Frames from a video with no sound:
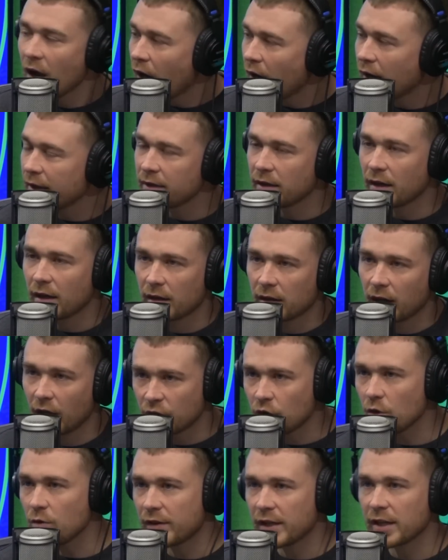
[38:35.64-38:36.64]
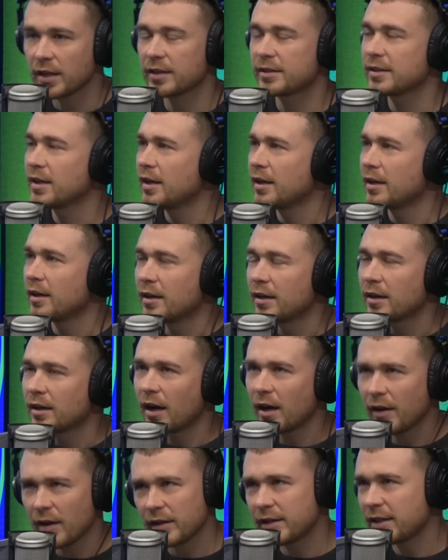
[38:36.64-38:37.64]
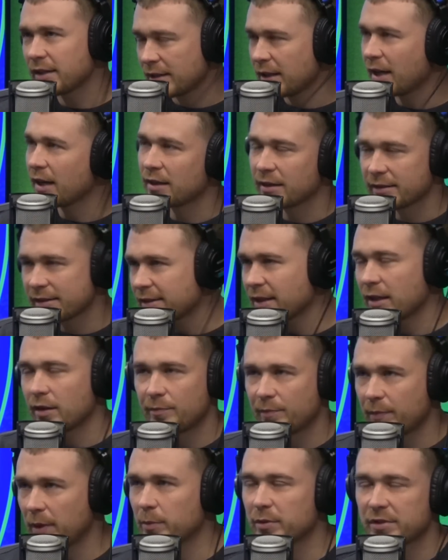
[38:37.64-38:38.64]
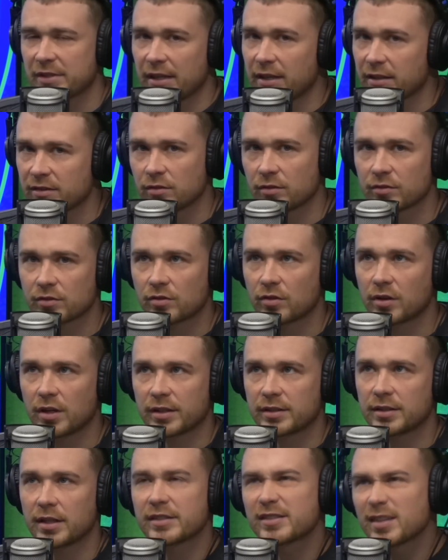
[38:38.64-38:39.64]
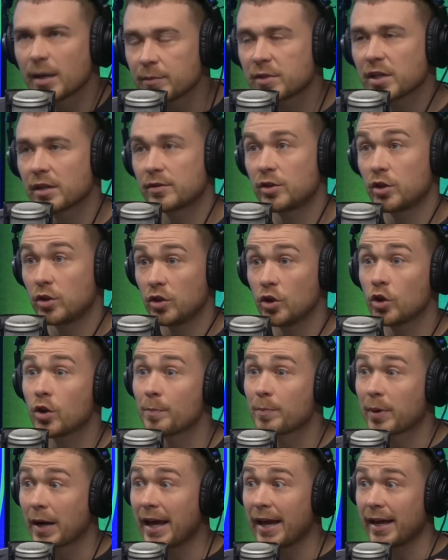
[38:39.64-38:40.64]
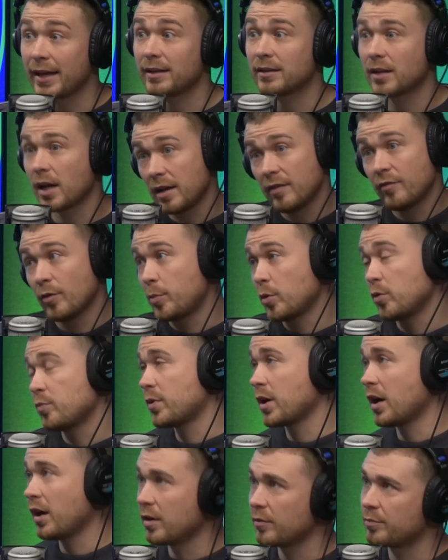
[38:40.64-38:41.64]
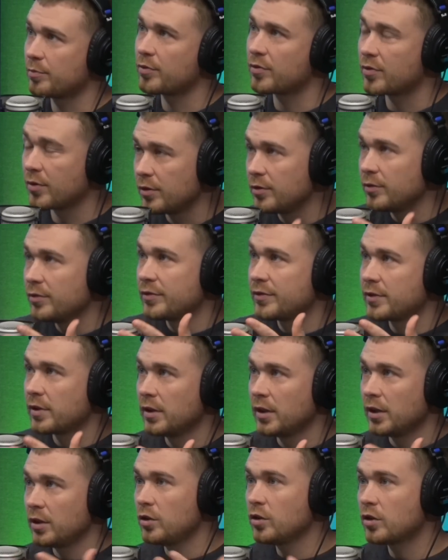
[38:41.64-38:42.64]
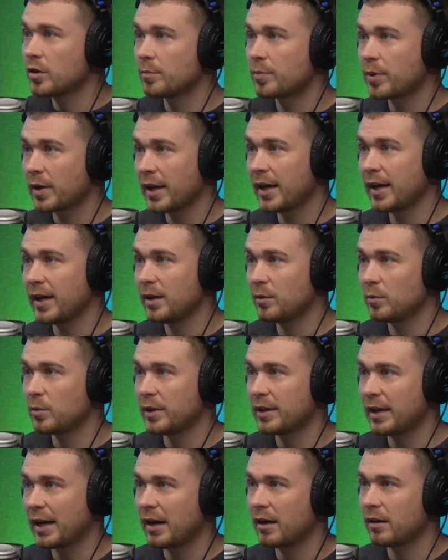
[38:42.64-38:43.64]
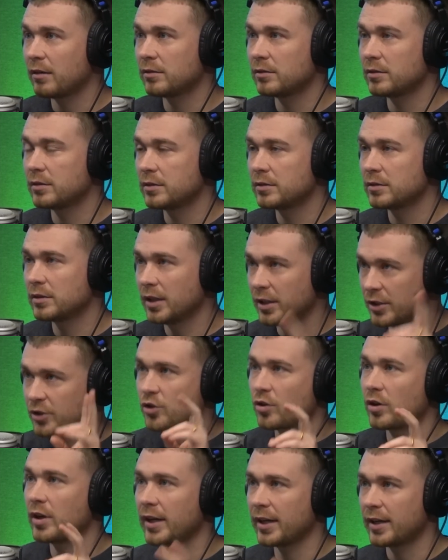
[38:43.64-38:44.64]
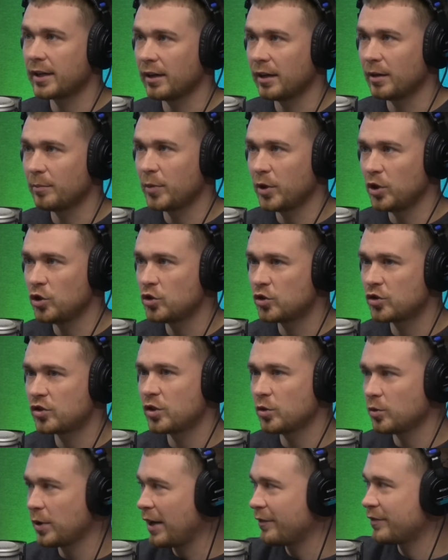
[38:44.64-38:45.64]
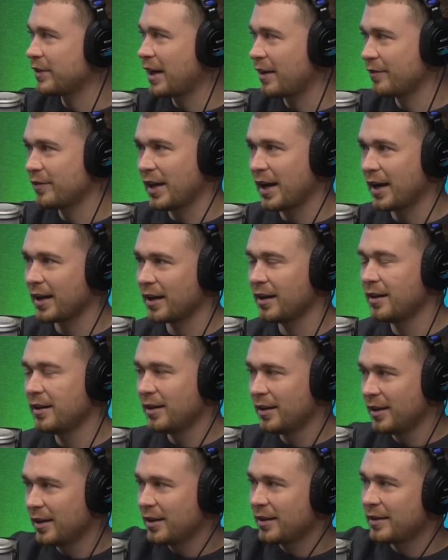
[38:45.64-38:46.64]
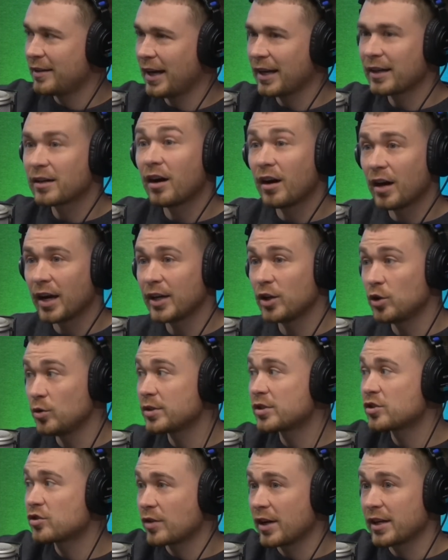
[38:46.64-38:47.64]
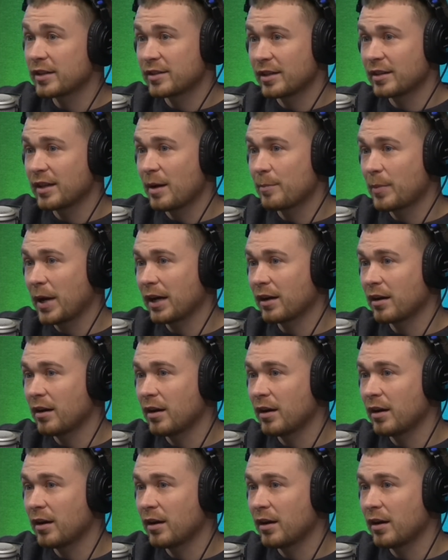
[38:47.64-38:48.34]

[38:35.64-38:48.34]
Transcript: I do think there's. I had that. Yeah, as I said, people saying there's not strikers. Like sometimes you can play. Like Liverpool kind of proved you can play without a striker, but you still have to have that guy who's stretching that back